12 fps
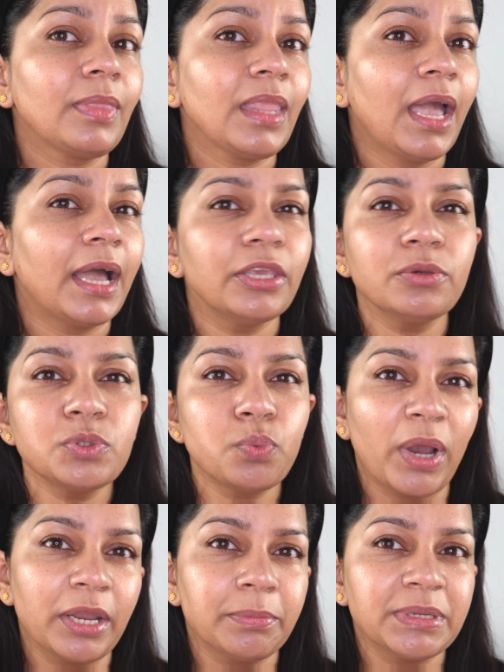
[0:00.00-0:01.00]
I used
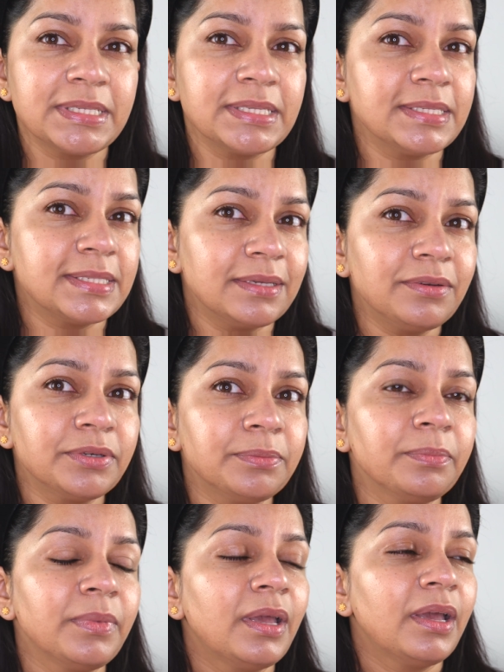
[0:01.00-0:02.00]
vitamin C
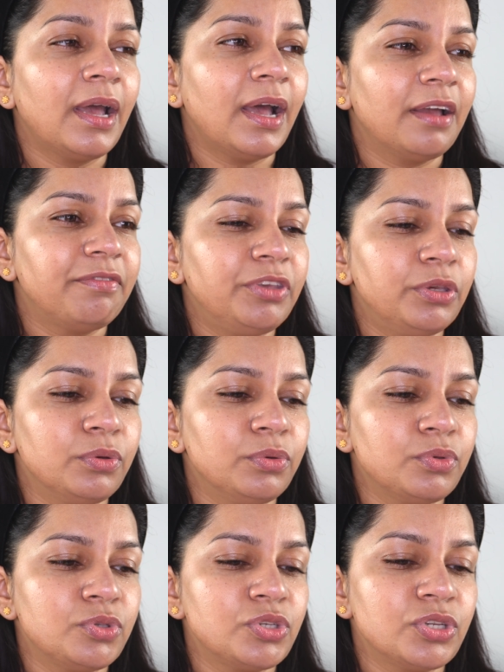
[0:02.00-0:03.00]
serum. I've
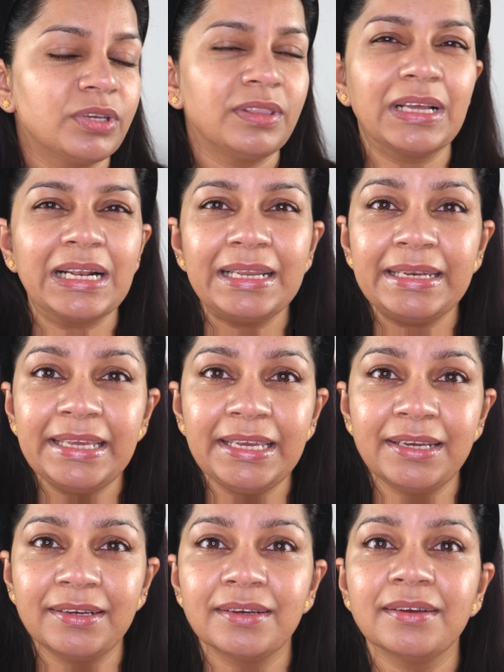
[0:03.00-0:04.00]
used the
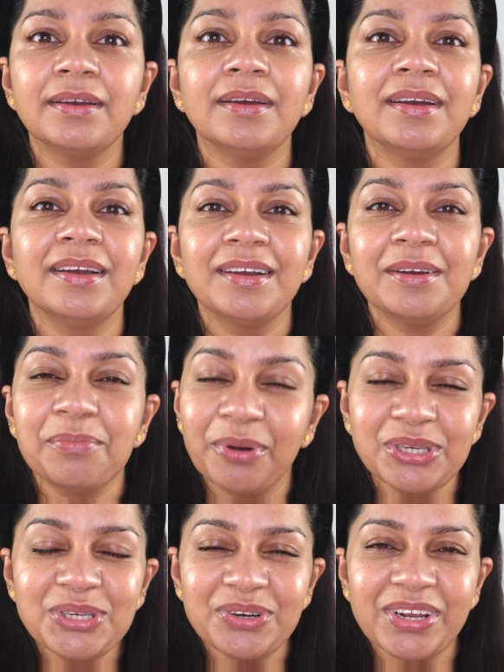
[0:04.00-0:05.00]
Clinique
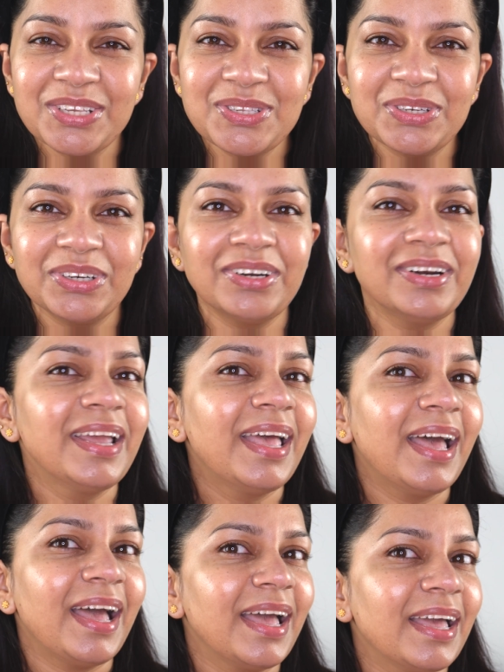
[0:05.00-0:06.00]
moisturizer
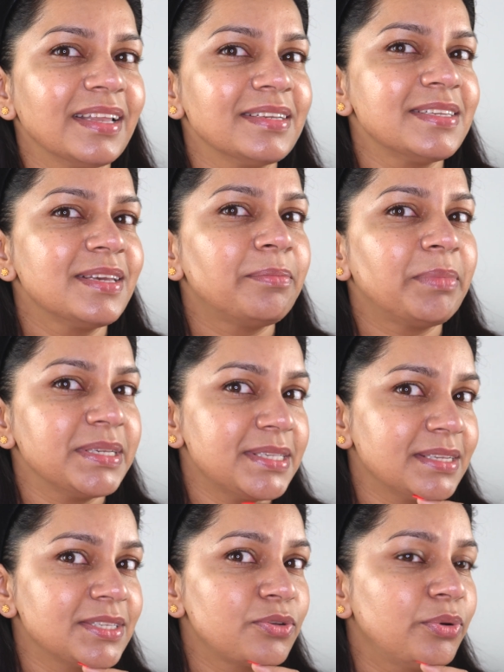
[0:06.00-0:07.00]
and my
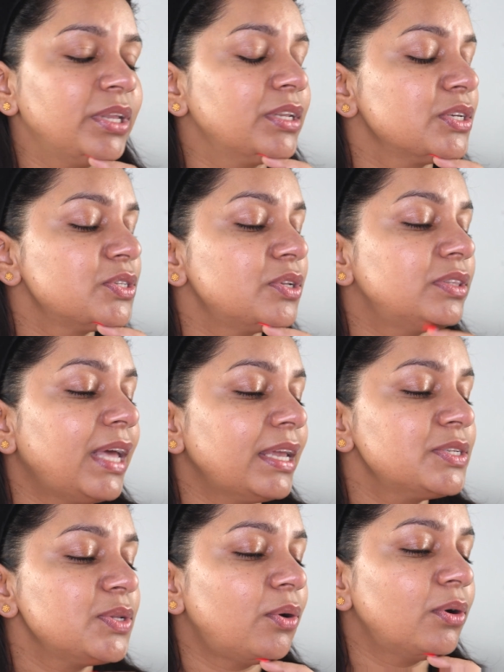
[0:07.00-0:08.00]
sunscreen. So that
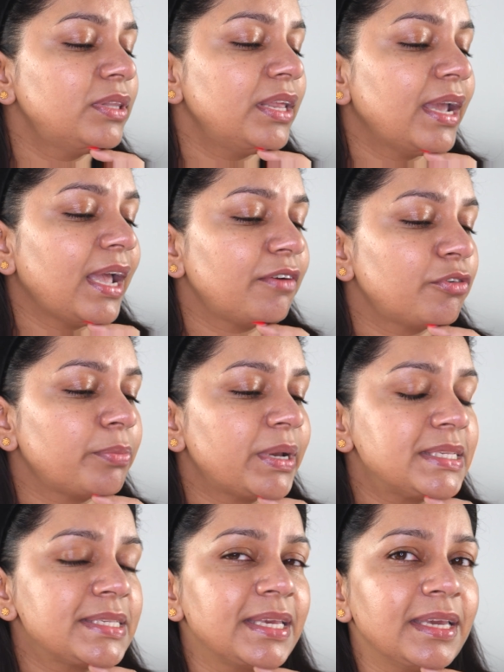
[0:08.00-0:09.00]
is all that I have on my
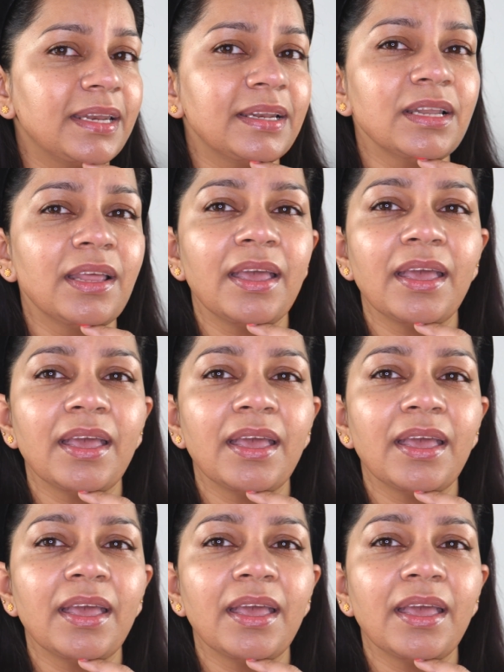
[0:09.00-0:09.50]
skin.